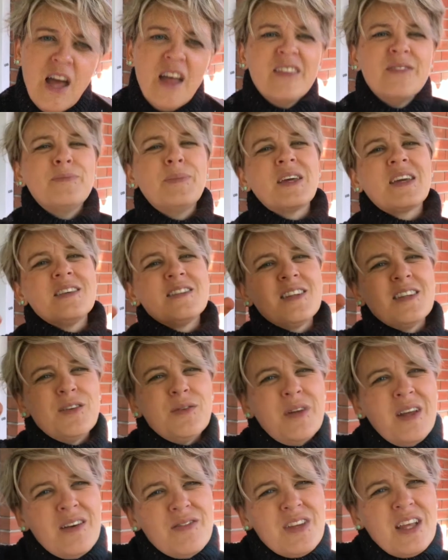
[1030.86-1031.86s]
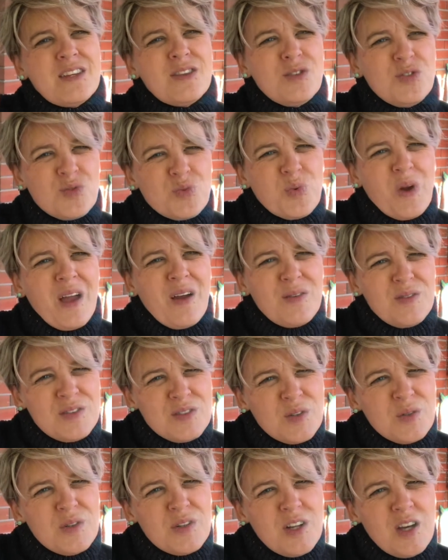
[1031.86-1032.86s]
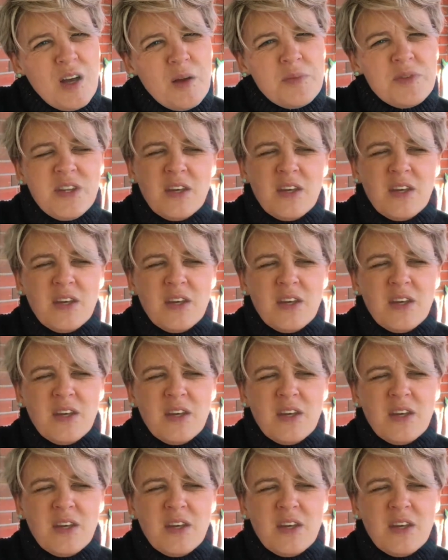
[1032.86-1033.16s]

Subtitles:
Because they don't have like those round doorknobs.